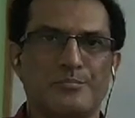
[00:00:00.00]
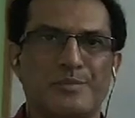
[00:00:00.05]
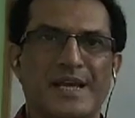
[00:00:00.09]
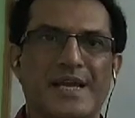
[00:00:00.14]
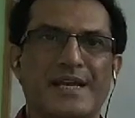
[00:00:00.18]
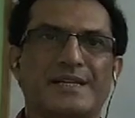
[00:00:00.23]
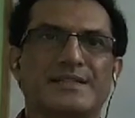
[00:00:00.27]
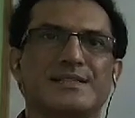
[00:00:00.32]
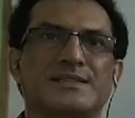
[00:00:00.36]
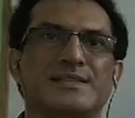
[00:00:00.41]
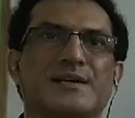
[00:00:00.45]

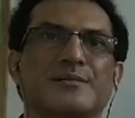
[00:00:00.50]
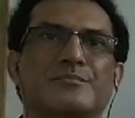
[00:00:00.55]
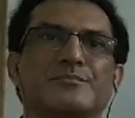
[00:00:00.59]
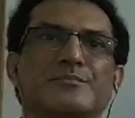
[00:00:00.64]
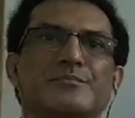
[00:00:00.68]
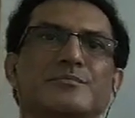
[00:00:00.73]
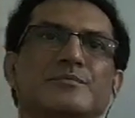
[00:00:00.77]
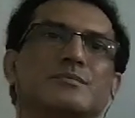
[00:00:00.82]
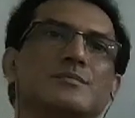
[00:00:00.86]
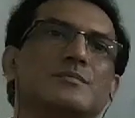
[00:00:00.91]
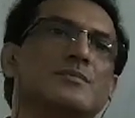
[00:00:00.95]
bake
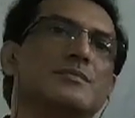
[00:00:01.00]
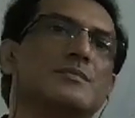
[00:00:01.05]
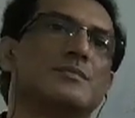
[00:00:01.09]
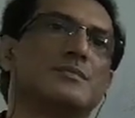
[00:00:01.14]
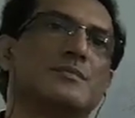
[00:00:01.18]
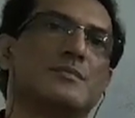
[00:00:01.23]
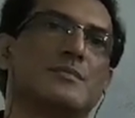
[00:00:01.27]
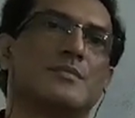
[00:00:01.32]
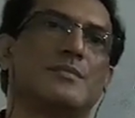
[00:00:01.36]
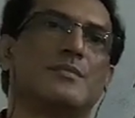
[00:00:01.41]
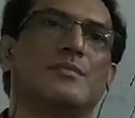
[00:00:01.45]
some
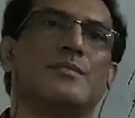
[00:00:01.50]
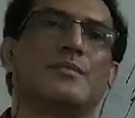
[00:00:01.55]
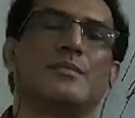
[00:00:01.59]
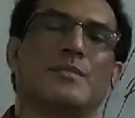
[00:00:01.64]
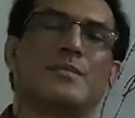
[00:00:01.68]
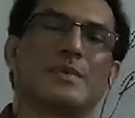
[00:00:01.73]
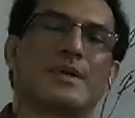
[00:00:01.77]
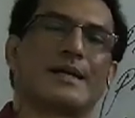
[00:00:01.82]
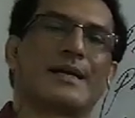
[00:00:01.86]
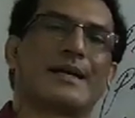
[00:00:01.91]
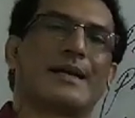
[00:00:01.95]

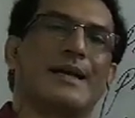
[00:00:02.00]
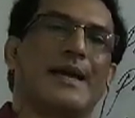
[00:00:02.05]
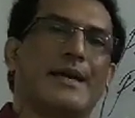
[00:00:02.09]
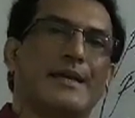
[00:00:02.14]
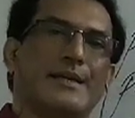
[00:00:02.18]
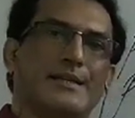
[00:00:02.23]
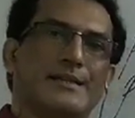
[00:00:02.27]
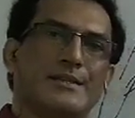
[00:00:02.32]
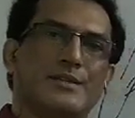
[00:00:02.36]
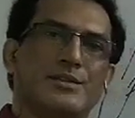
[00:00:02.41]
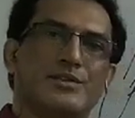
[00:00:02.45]

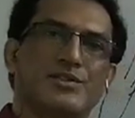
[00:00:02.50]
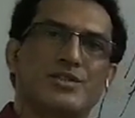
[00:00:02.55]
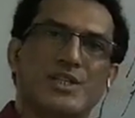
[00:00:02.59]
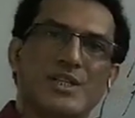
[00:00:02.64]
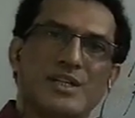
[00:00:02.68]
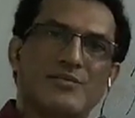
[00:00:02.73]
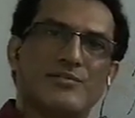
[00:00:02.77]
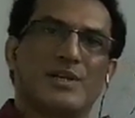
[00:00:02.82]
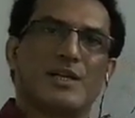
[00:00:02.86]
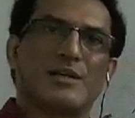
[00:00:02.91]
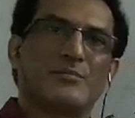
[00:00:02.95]
cake.
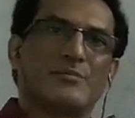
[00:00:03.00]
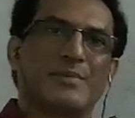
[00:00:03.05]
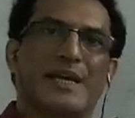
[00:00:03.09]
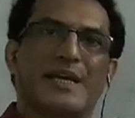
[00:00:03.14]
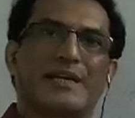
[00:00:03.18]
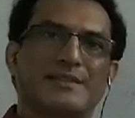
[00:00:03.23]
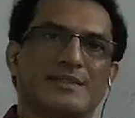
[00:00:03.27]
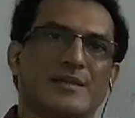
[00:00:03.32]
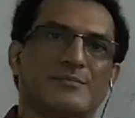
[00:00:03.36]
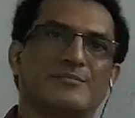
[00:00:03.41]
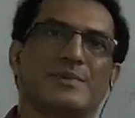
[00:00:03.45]
She will
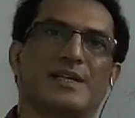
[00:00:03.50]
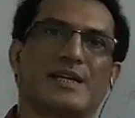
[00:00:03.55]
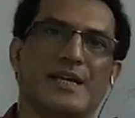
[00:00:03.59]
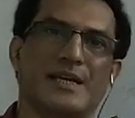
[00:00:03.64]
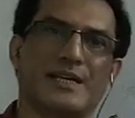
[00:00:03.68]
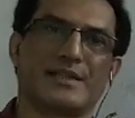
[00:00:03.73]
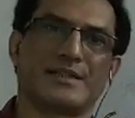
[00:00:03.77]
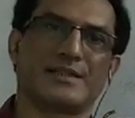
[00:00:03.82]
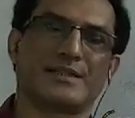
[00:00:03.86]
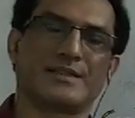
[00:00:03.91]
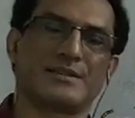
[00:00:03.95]
bake some
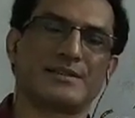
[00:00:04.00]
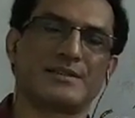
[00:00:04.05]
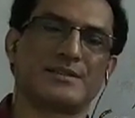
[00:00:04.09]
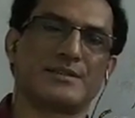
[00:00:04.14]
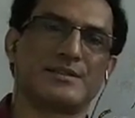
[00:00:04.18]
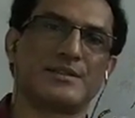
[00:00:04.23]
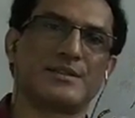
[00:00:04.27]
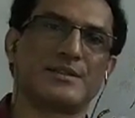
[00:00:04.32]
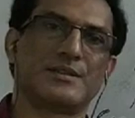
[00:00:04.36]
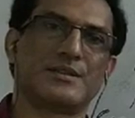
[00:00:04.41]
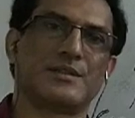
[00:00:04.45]
cake.
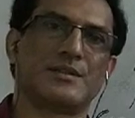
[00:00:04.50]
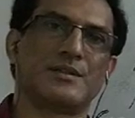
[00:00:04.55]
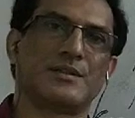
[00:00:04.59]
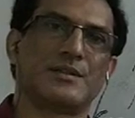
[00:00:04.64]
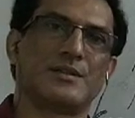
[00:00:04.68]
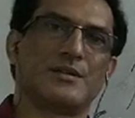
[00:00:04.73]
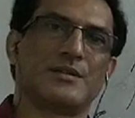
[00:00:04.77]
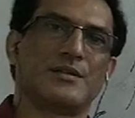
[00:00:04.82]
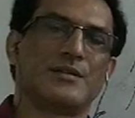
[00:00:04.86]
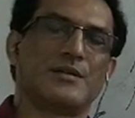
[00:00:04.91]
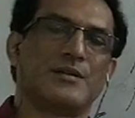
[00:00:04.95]

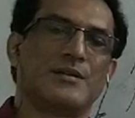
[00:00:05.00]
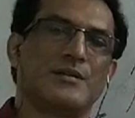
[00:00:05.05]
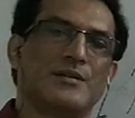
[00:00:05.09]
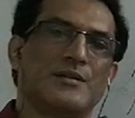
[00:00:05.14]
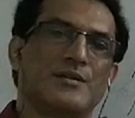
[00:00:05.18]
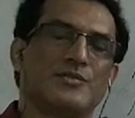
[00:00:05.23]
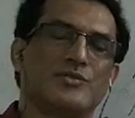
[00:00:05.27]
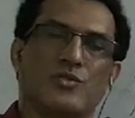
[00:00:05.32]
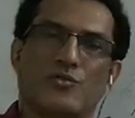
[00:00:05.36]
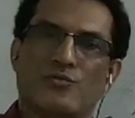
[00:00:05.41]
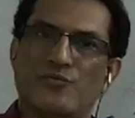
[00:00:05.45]

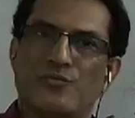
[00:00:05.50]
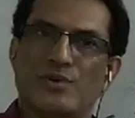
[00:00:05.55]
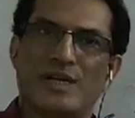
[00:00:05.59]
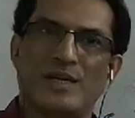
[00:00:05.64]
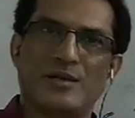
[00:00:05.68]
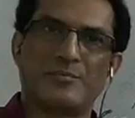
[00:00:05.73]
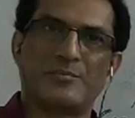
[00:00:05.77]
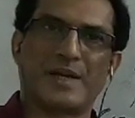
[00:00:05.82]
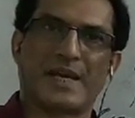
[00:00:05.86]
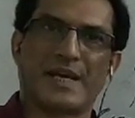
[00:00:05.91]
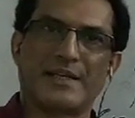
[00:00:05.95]
So will
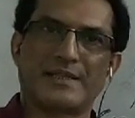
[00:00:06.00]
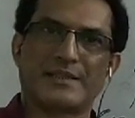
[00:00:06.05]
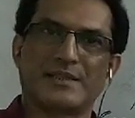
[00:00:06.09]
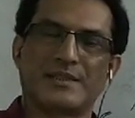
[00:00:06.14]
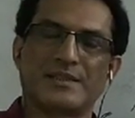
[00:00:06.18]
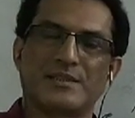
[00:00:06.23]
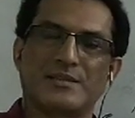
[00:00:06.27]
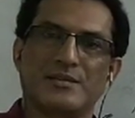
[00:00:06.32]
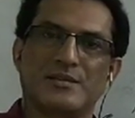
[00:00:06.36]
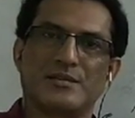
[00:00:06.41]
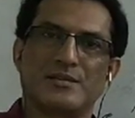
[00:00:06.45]
bake,